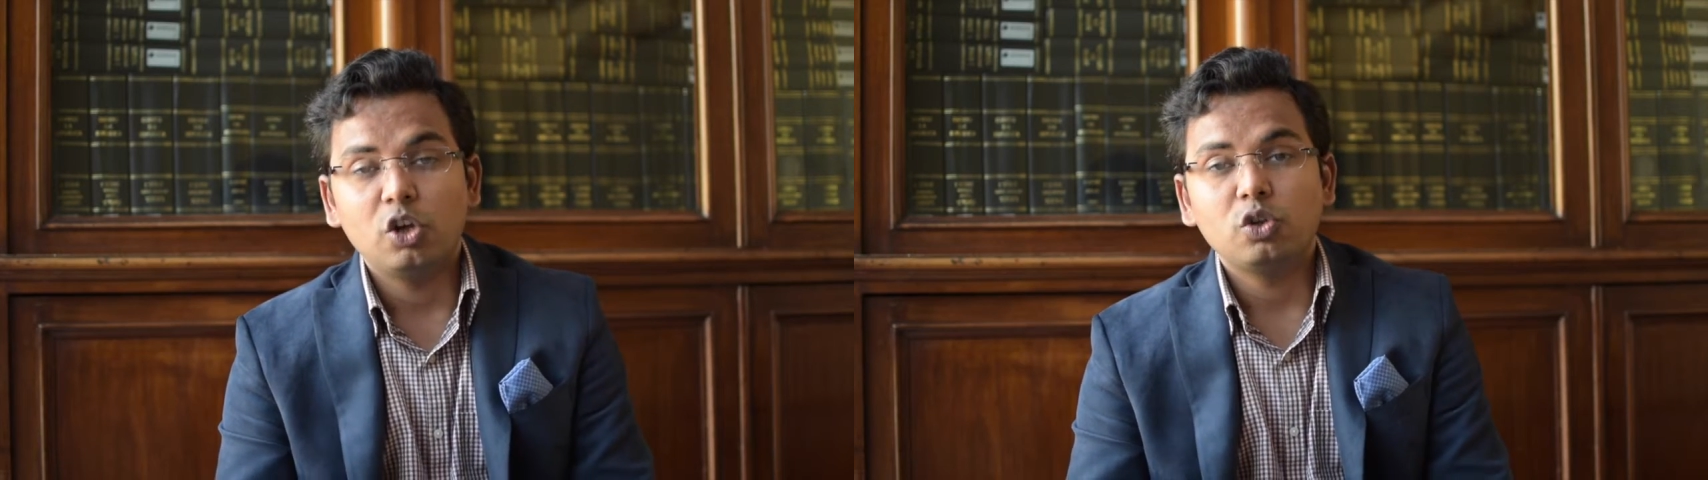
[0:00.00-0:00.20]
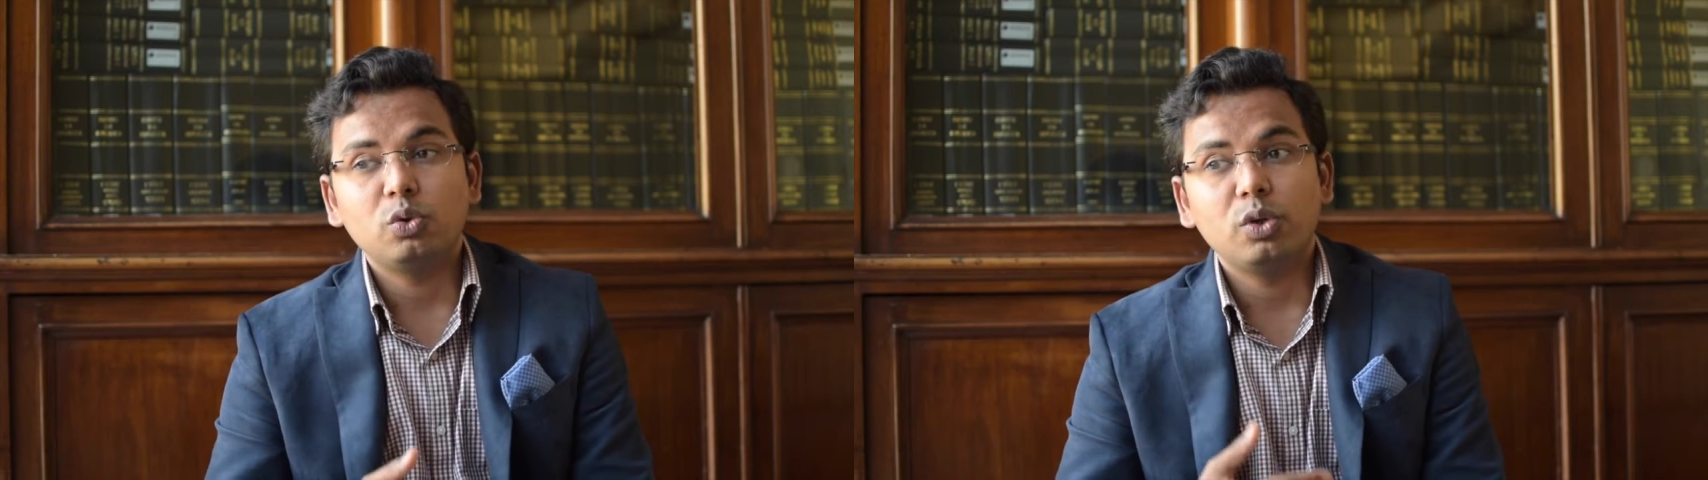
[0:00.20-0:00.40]

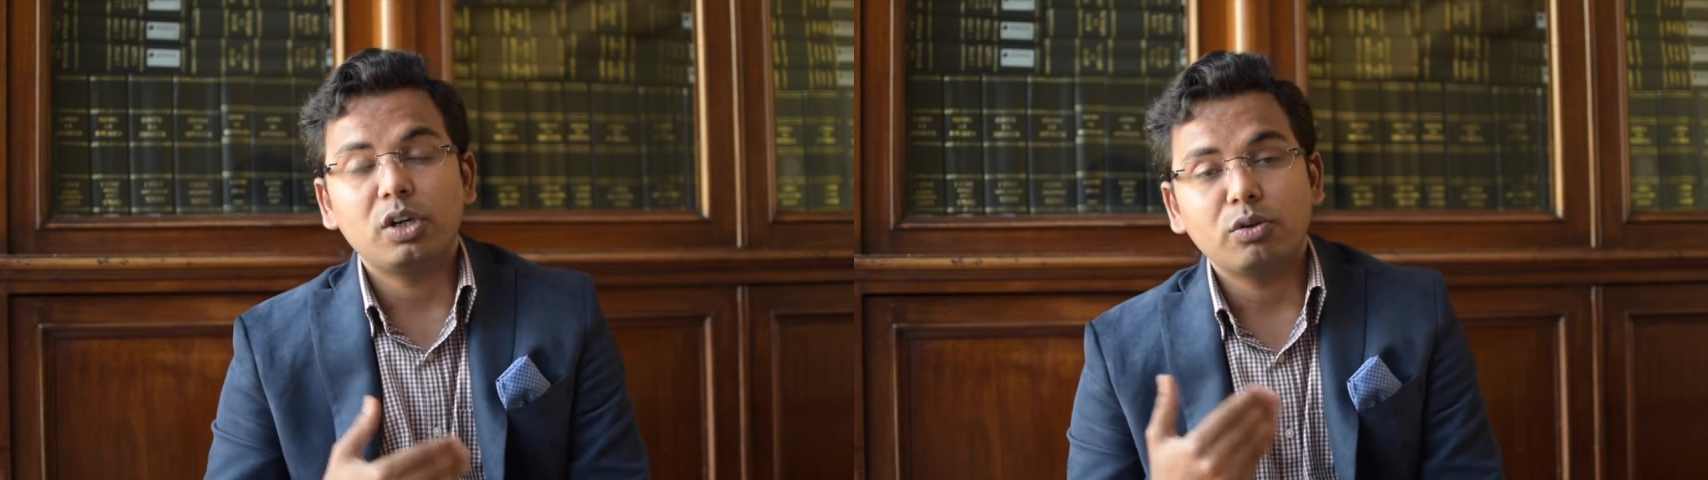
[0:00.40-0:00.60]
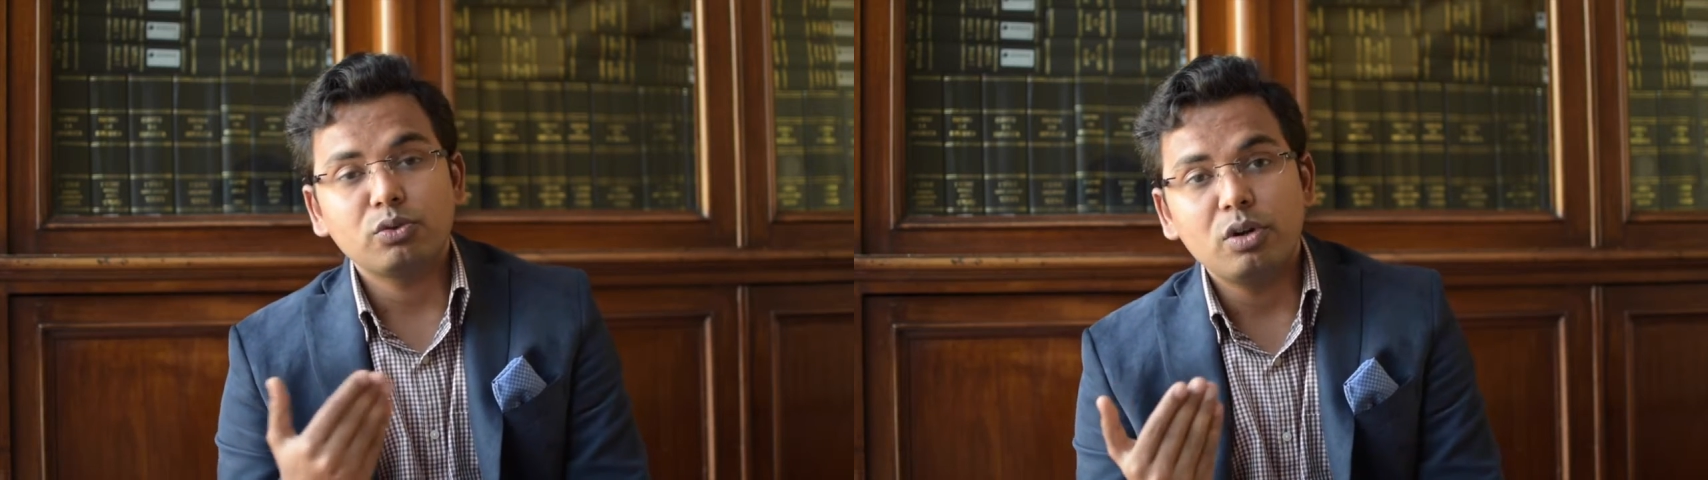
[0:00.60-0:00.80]
so you can
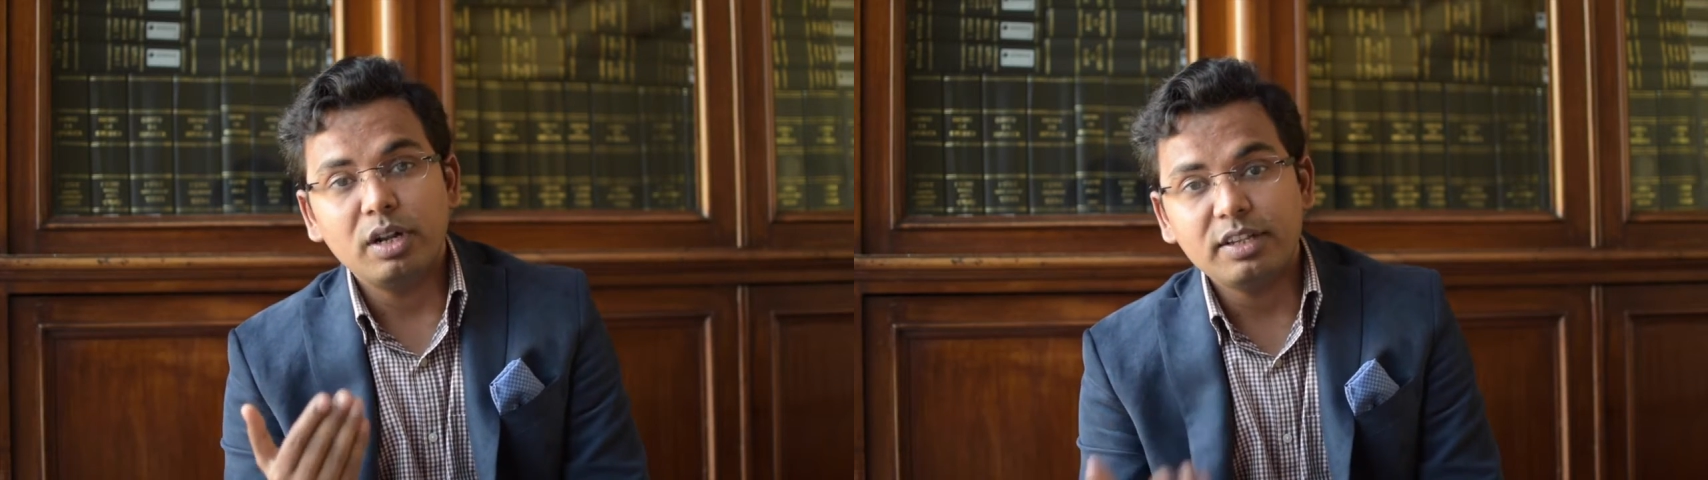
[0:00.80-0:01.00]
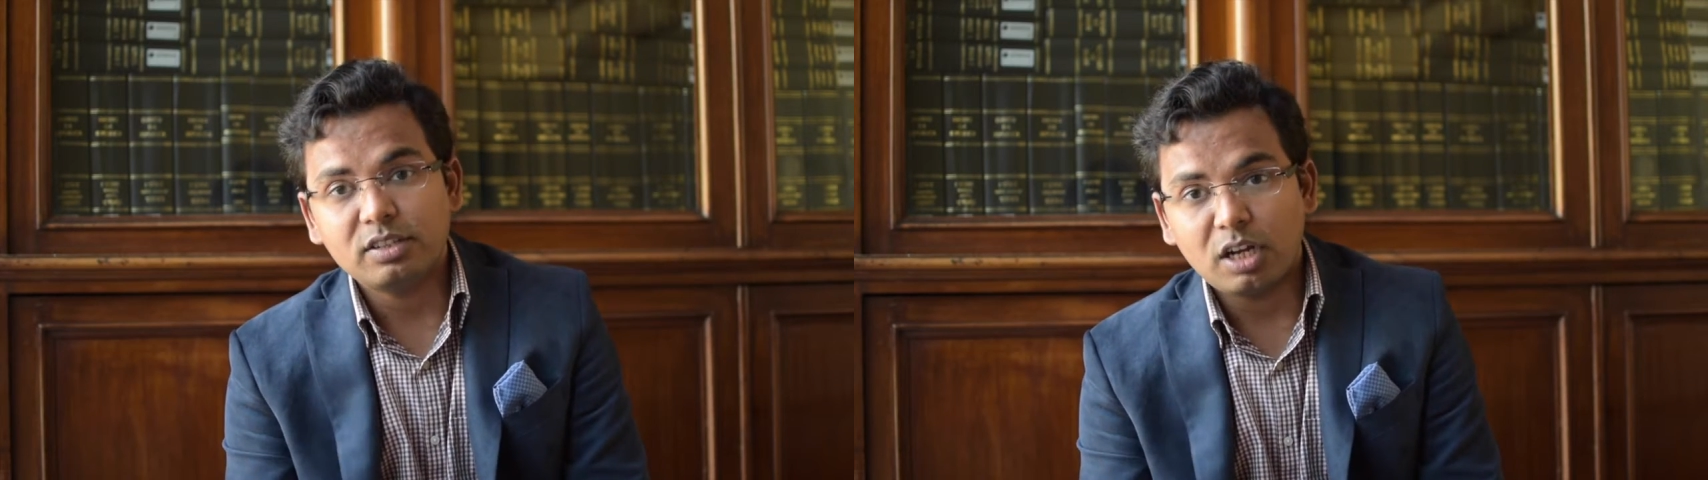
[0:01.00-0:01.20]
also list